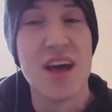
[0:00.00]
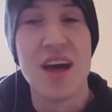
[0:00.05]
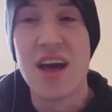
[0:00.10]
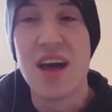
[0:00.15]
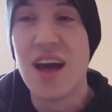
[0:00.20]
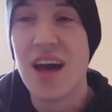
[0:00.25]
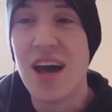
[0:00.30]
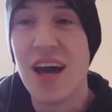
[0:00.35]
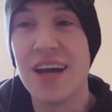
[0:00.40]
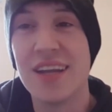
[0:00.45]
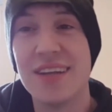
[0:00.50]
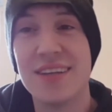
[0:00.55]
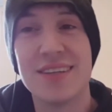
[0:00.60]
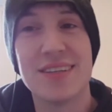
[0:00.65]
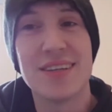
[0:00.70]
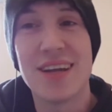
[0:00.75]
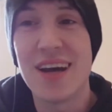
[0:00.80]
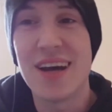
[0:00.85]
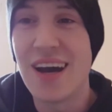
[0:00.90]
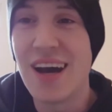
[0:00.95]
And
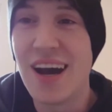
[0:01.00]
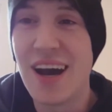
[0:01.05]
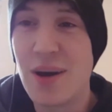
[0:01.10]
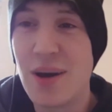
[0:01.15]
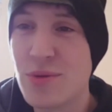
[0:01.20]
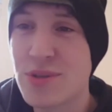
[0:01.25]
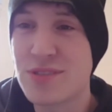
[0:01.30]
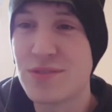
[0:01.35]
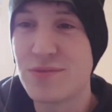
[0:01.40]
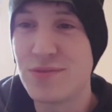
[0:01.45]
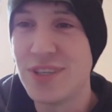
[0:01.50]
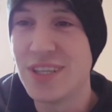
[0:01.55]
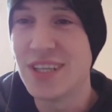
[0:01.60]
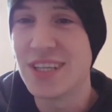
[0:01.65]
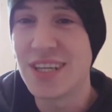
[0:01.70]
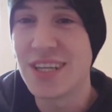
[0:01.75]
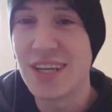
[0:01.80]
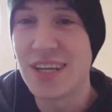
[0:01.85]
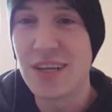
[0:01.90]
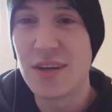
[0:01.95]
I wasn't
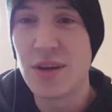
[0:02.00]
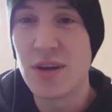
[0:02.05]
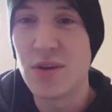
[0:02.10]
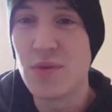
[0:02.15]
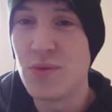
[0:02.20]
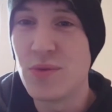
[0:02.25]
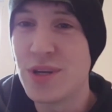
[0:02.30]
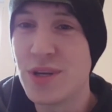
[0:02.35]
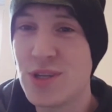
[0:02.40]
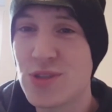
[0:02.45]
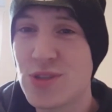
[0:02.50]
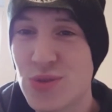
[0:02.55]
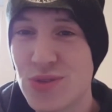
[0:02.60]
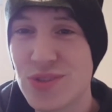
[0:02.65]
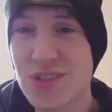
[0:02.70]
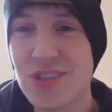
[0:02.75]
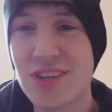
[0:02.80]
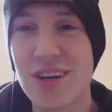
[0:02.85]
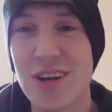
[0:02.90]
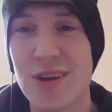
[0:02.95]
feeling it. When he's on the
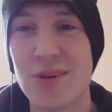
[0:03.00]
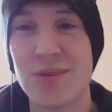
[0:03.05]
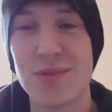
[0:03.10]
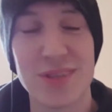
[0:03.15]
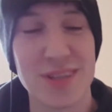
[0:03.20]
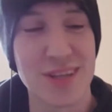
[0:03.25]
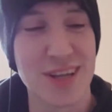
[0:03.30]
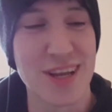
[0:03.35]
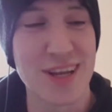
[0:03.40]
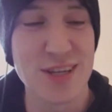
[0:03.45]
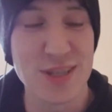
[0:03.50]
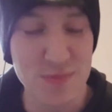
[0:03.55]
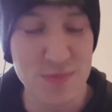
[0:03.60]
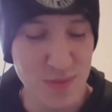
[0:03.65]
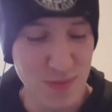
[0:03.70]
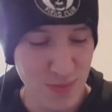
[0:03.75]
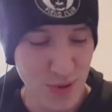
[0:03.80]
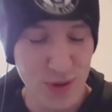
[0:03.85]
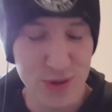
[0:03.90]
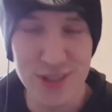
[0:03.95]
ground and his
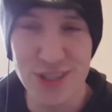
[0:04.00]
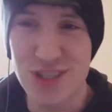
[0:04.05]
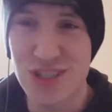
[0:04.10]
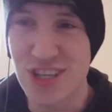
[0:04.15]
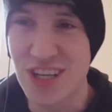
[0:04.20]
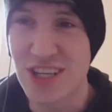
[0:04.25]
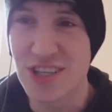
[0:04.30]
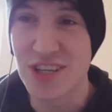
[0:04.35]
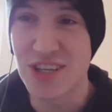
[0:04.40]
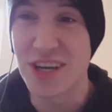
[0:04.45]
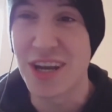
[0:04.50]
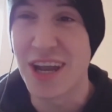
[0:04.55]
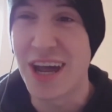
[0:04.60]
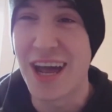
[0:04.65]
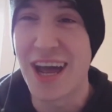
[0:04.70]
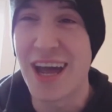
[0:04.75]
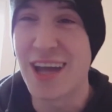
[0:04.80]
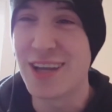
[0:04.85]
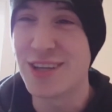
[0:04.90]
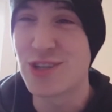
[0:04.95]
body's changing,
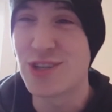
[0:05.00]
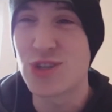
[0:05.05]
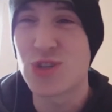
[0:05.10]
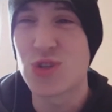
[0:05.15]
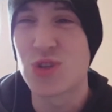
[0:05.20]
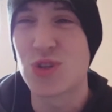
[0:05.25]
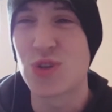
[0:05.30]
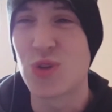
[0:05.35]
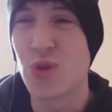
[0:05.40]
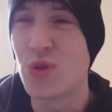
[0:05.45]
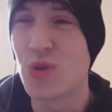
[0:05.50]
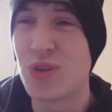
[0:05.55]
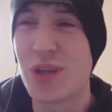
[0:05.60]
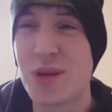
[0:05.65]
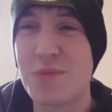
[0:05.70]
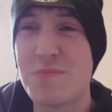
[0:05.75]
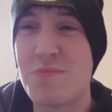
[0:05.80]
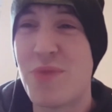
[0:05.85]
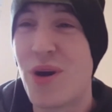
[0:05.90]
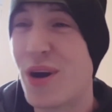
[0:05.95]
it just looked like
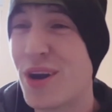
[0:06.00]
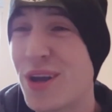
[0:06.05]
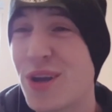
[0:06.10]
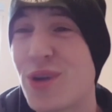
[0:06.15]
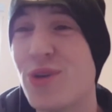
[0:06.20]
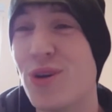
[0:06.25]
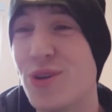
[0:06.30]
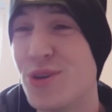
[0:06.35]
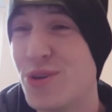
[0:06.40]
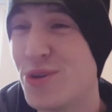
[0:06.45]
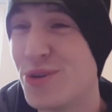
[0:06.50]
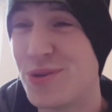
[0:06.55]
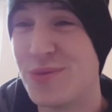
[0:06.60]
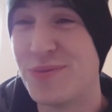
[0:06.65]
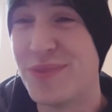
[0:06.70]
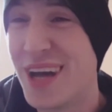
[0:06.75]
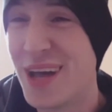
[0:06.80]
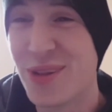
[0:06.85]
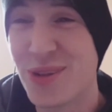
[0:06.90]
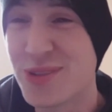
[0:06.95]
putty going over him. It
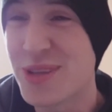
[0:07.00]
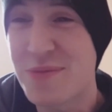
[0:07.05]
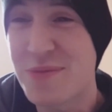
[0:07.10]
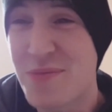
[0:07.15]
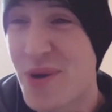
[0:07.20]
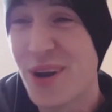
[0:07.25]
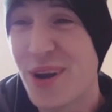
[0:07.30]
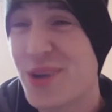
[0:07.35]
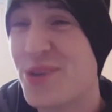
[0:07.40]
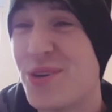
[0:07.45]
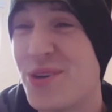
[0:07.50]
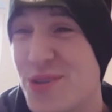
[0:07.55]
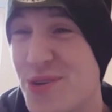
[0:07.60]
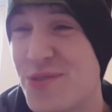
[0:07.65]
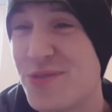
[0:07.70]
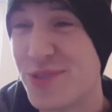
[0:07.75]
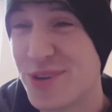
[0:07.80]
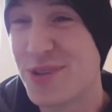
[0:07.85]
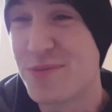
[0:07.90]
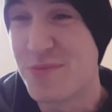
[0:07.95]
looked like putty going
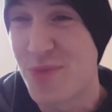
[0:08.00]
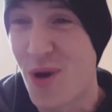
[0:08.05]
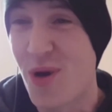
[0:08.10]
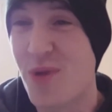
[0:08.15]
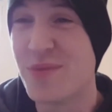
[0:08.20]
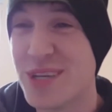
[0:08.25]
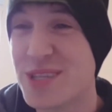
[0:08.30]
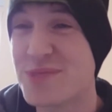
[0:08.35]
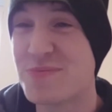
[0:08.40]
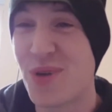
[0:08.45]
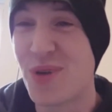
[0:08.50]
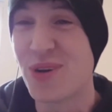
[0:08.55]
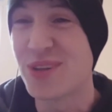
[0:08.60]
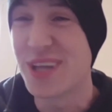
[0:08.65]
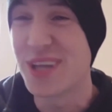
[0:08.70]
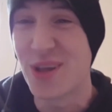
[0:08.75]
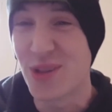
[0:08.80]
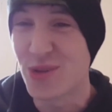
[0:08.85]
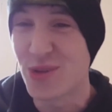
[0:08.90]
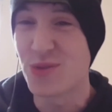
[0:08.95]
over the bottom of his
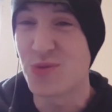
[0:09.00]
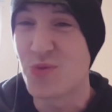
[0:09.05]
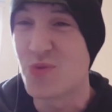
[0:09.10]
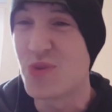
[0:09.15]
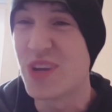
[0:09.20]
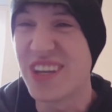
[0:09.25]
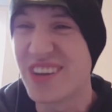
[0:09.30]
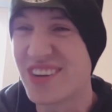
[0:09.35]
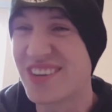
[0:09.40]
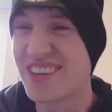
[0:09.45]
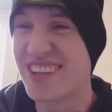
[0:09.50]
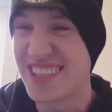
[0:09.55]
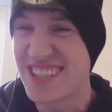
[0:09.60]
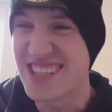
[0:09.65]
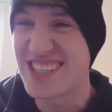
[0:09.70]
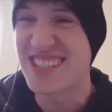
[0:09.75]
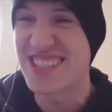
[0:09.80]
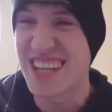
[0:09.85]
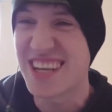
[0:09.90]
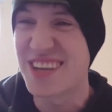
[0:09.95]
body. It looked weird. It
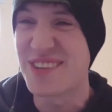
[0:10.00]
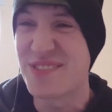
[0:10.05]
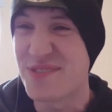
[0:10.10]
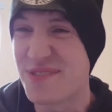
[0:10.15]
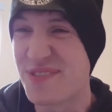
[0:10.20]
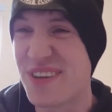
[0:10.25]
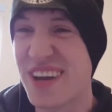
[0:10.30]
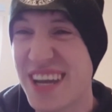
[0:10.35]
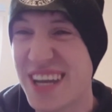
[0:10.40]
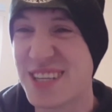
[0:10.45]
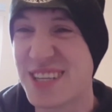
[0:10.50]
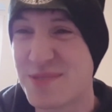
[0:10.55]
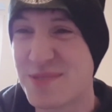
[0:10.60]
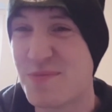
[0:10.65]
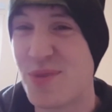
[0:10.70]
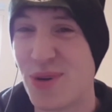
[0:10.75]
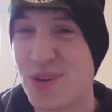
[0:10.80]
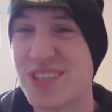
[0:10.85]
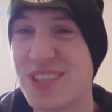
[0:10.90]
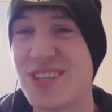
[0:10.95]
just didn't fit his
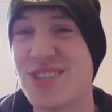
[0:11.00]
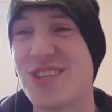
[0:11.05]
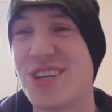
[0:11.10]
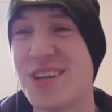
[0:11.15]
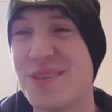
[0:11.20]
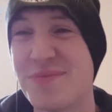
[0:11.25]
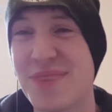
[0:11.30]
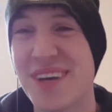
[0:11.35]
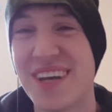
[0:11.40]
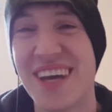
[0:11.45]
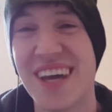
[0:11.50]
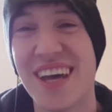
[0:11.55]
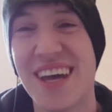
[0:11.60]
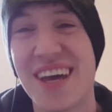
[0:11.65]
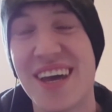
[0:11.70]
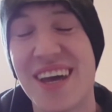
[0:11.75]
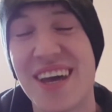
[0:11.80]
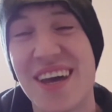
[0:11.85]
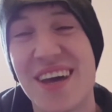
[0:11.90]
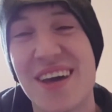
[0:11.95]
body shape.
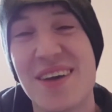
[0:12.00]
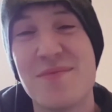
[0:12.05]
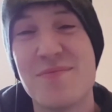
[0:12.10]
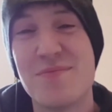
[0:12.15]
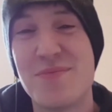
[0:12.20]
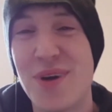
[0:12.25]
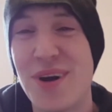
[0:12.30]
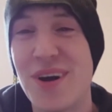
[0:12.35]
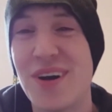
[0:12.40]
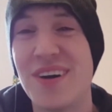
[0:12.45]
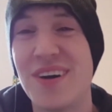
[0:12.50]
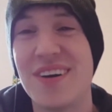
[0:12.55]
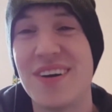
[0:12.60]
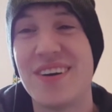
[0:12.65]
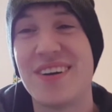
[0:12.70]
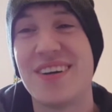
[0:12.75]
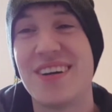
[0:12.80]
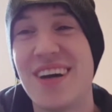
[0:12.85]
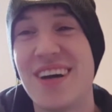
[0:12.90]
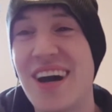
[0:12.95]
But
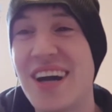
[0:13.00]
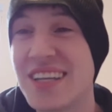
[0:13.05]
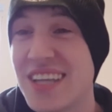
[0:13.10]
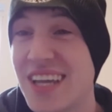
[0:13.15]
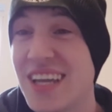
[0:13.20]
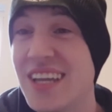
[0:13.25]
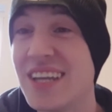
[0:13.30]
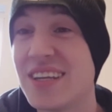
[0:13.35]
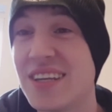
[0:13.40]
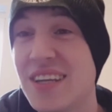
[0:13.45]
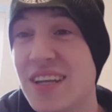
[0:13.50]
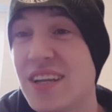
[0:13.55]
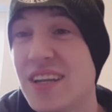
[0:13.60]
again,